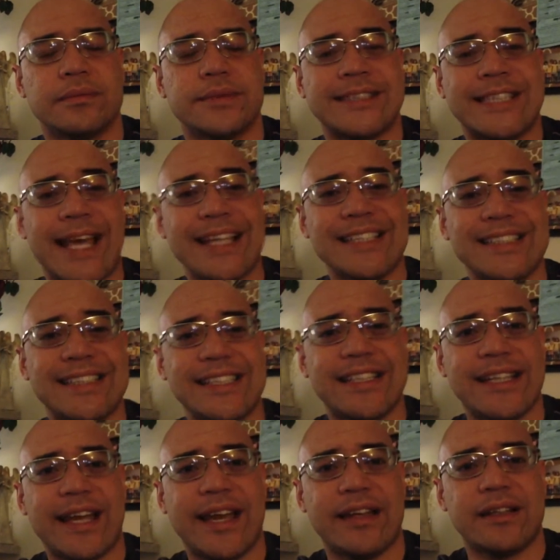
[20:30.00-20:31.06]
tested
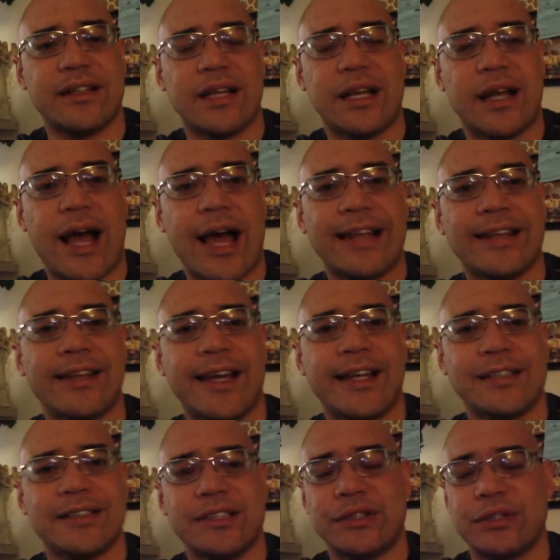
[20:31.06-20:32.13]
yet, I
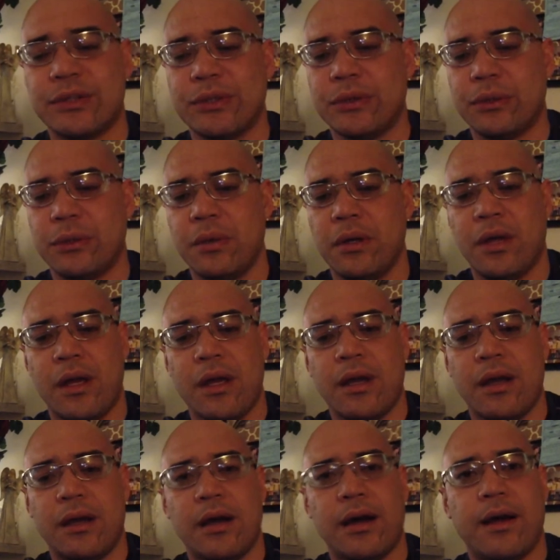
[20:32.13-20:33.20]
like to do
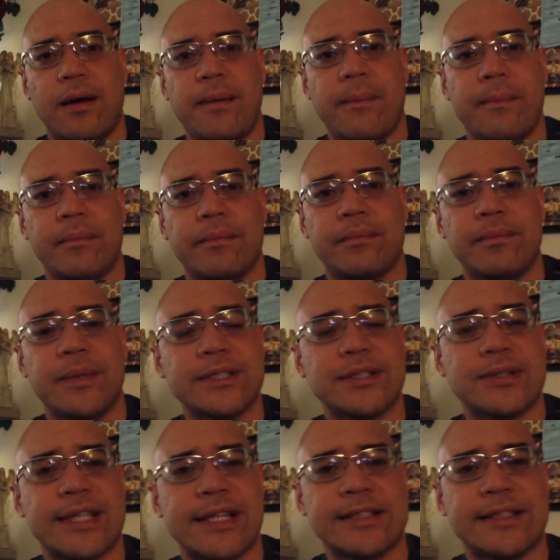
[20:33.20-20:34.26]

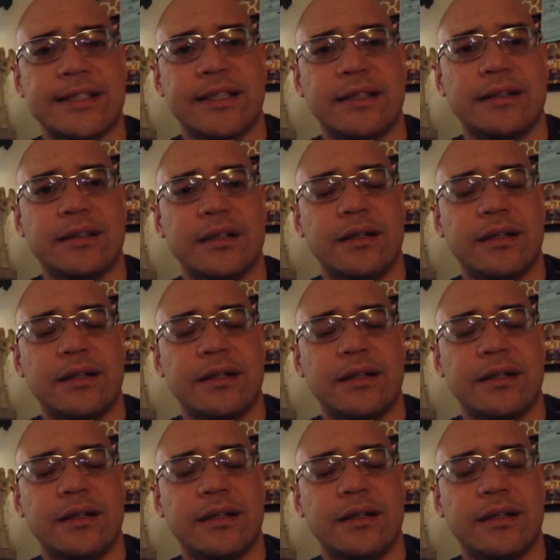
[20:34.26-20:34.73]
muscle testing,